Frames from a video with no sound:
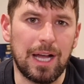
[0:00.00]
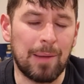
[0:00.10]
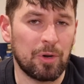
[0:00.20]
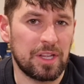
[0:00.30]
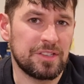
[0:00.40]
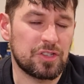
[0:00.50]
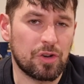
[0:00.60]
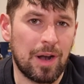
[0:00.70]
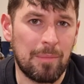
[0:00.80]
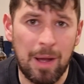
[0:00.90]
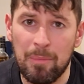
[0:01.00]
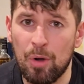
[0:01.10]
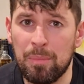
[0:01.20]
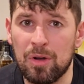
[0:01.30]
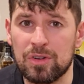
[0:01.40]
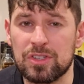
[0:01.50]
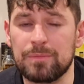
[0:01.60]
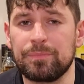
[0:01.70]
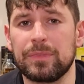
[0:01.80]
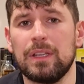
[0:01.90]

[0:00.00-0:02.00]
I'm on Instagram at maltbox,